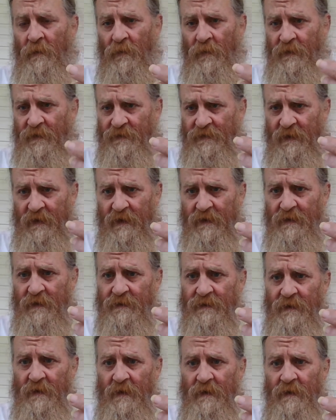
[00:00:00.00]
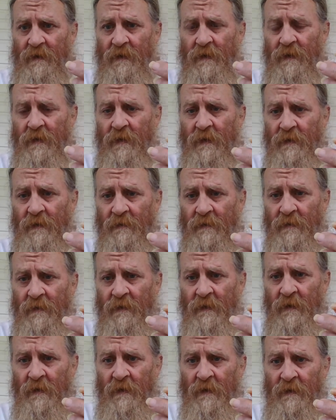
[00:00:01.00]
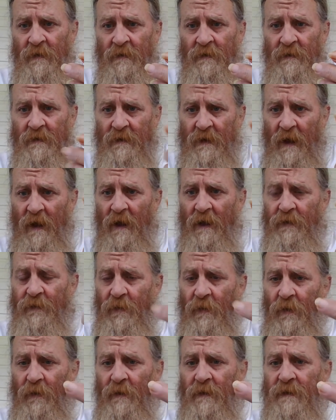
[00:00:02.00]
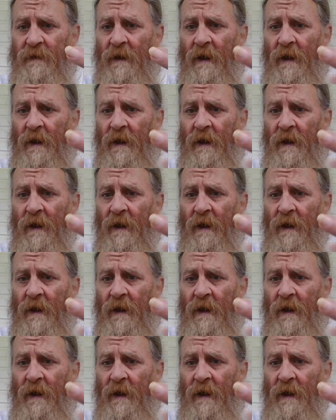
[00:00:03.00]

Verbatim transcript: We see that uh, God's Word,